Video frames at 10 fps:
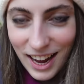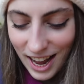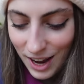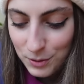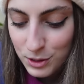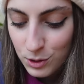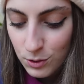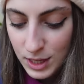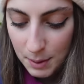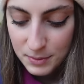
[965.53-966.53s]
I was too
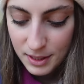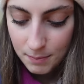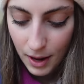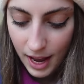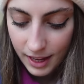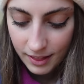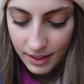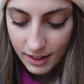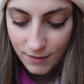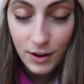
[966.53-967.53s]
tempted by
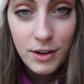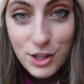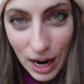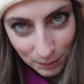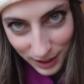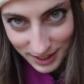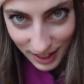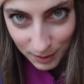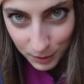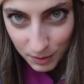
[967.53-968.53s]
the very Japanese
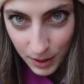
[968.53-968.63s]
item on the